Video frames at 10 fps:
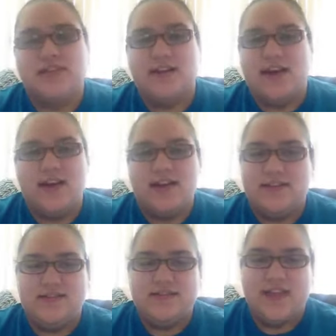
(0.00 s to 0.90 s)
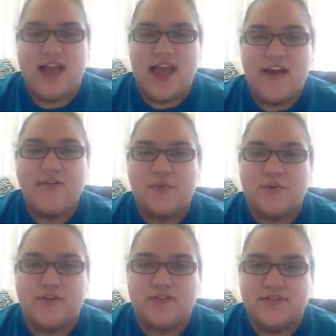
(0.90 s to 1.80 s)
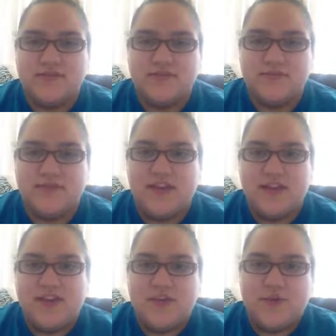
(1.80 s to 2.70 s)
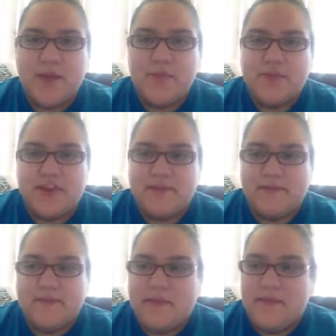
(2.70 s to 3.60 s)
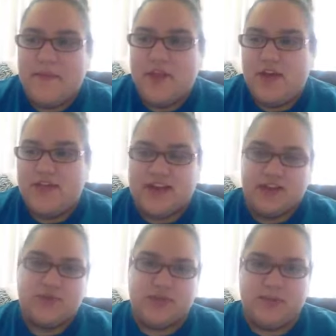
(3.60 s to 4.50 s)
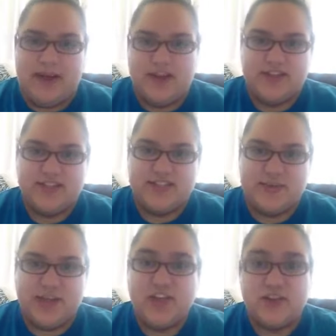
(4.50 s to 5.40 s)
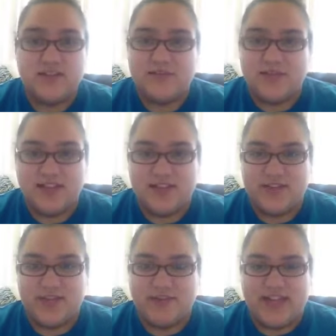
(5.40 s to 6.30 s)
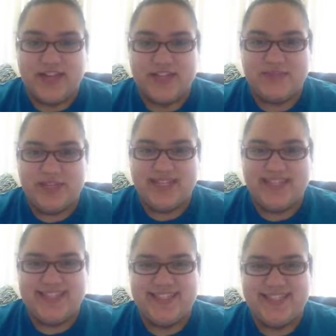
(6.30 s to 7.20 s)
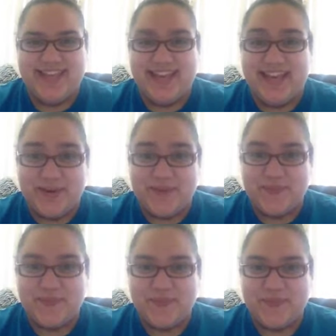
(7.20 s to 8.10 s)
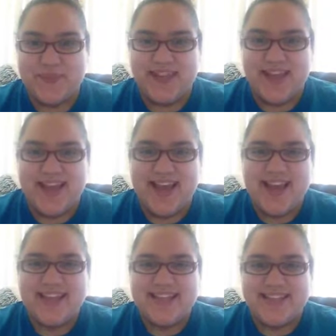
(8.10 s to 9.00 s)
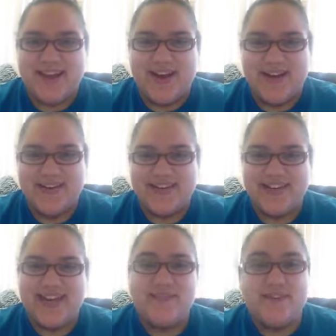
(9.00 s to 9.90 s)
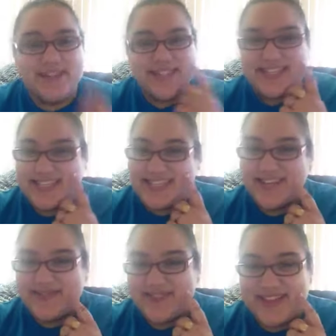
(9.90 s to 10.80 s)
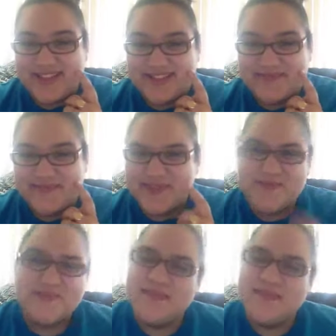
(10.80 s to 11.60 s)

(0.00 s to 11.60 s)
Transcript: And I have the world. When I'm with him, nothing else really matters. When I talk to him, nothing else really matters but him. So, and my best thing is he loves my little dimple.